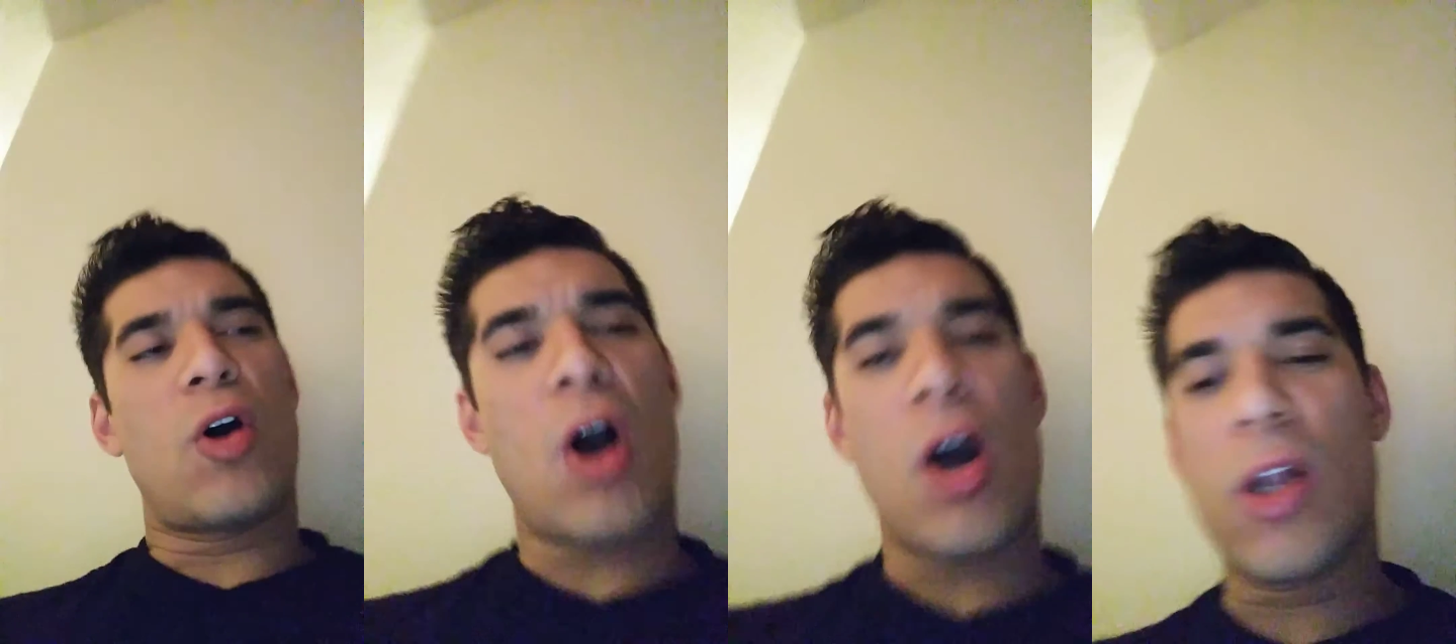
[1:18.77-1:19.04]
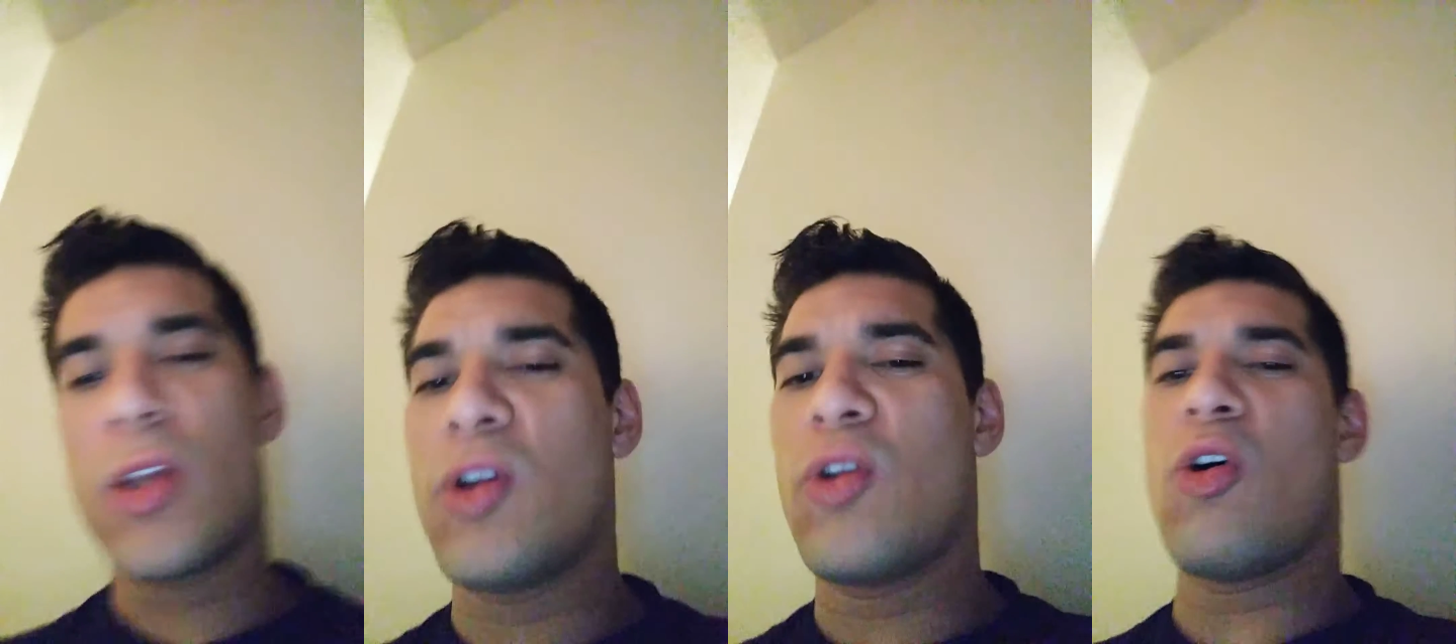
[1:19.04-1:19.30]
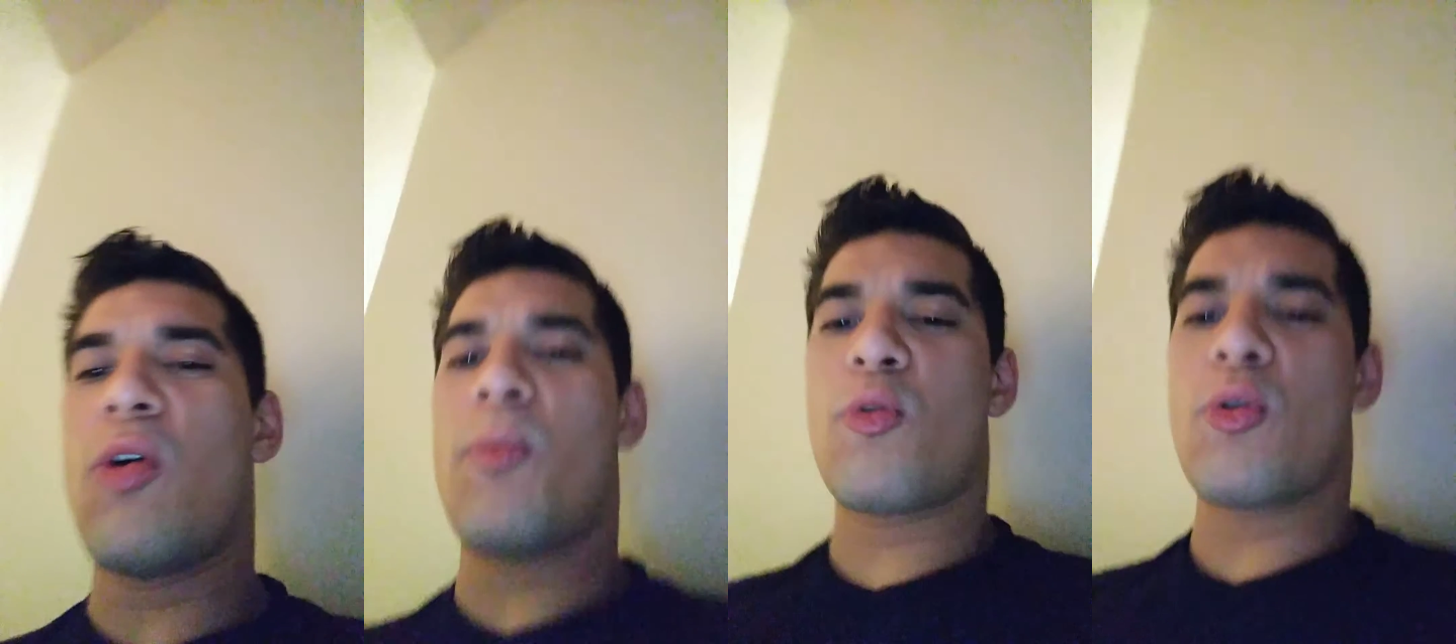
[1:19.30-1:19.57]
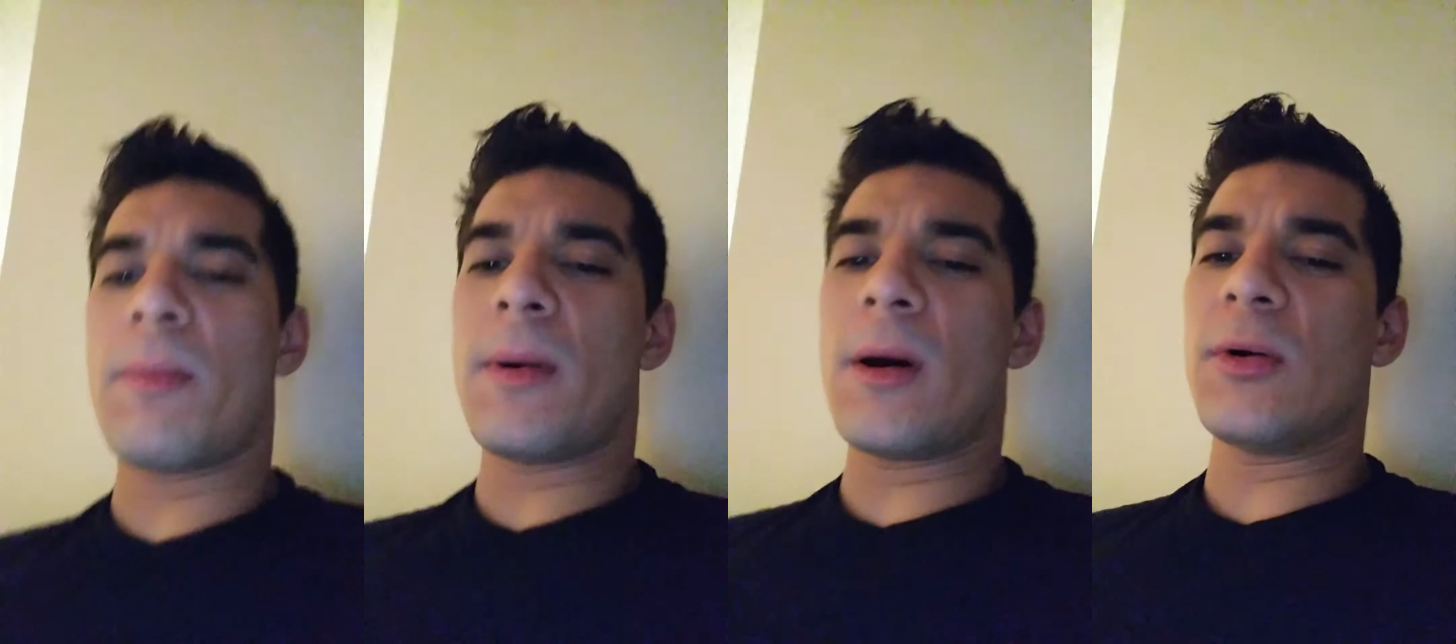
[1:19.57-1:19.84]
talked to
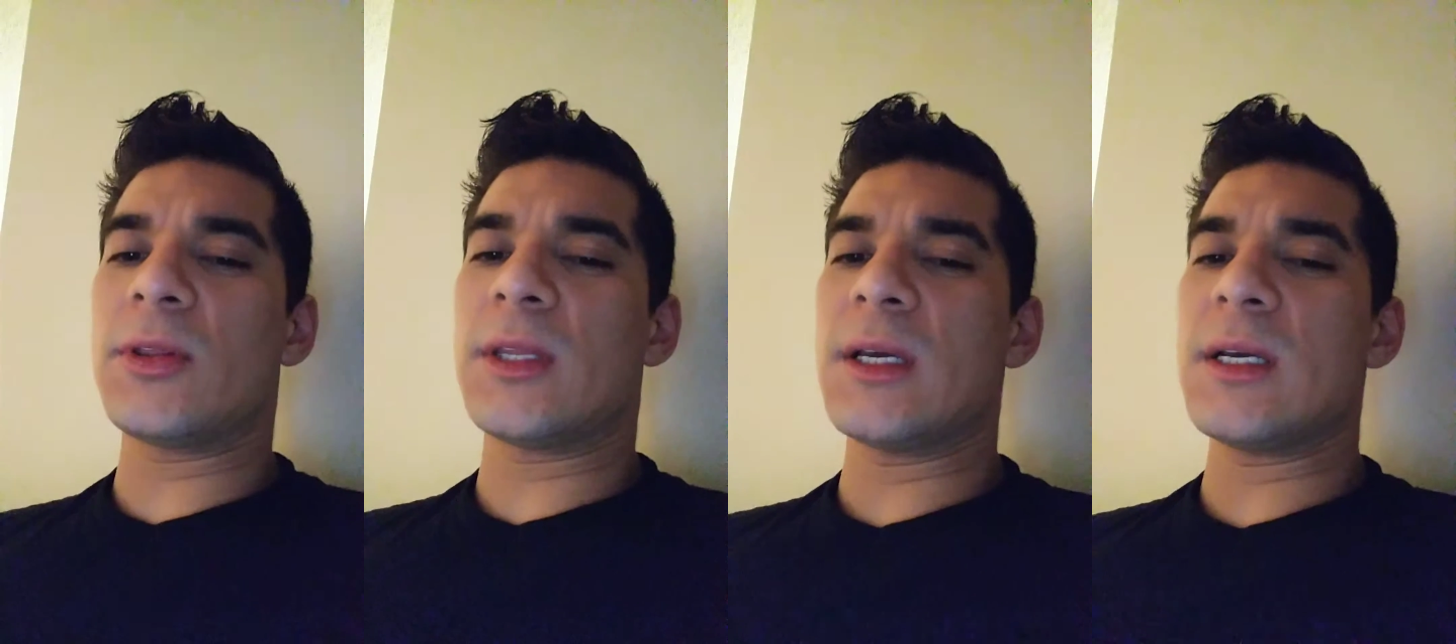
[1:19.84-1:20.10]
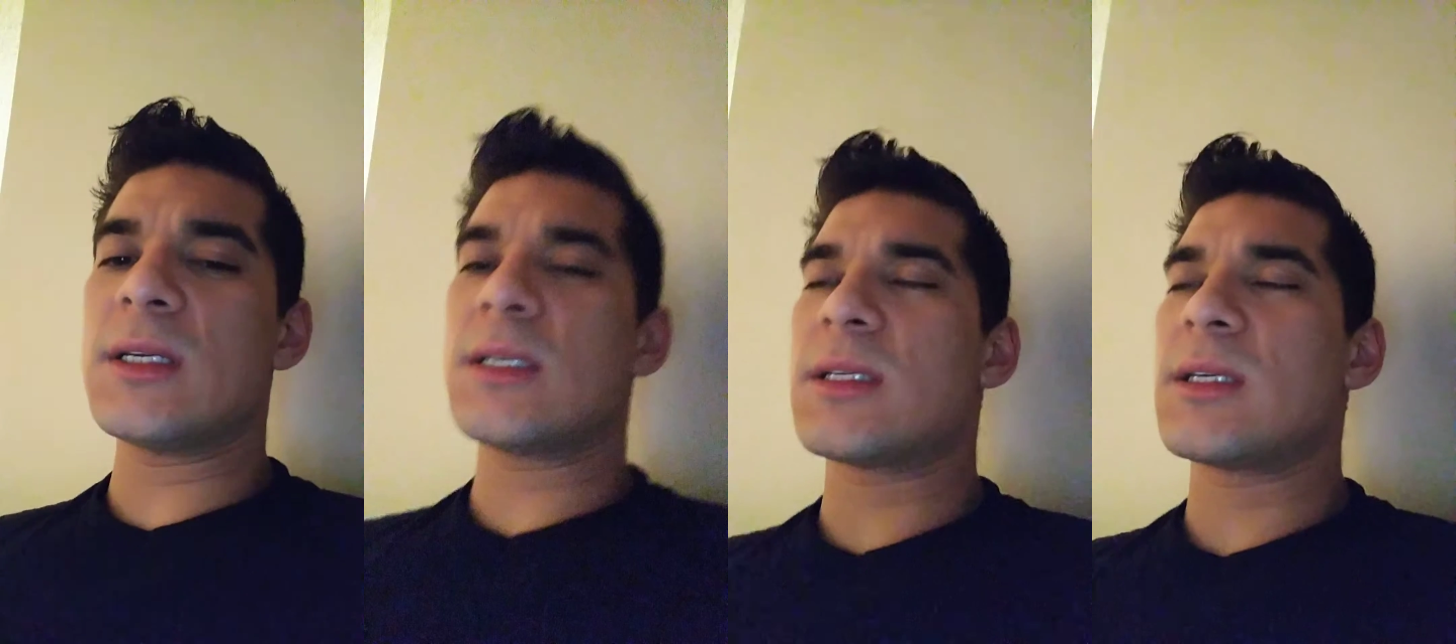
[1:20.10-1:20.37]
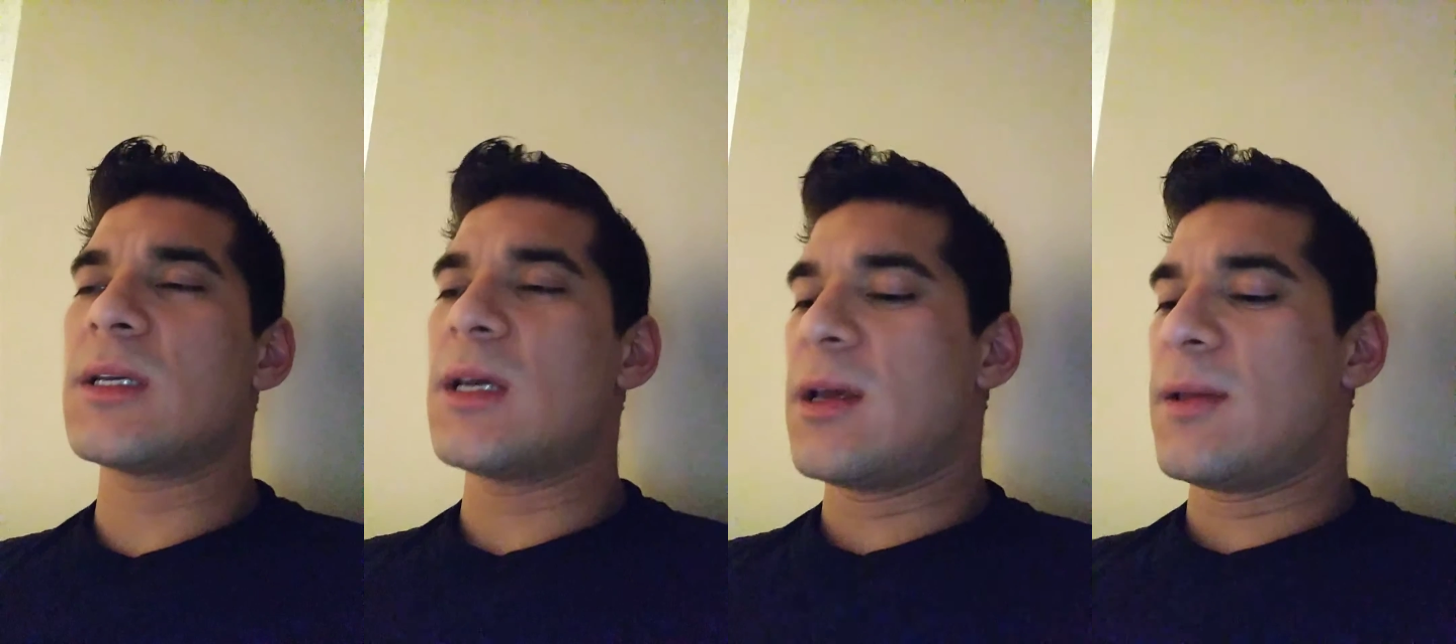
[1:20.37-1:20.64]
GoPro about this.